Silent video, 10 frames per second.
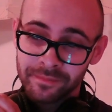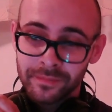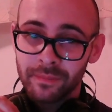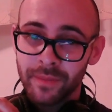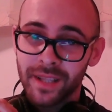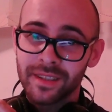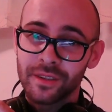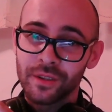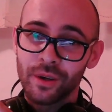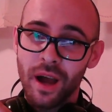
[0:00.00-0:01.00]
But you
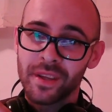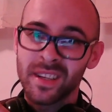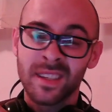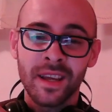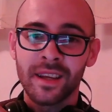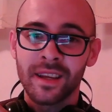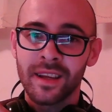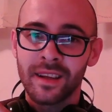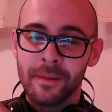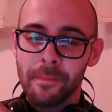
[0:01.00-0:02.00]
know how they say,
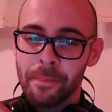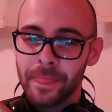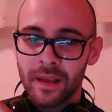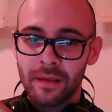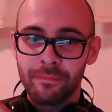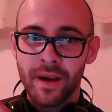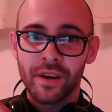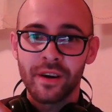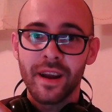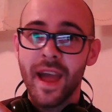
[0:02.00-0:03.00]

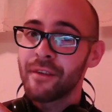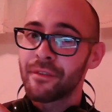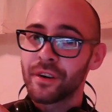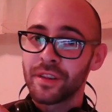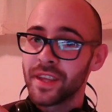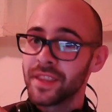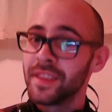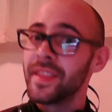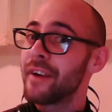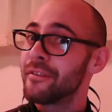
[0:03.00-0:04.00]
better ever than
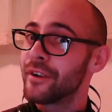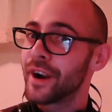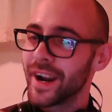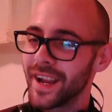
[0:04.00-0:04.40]
never.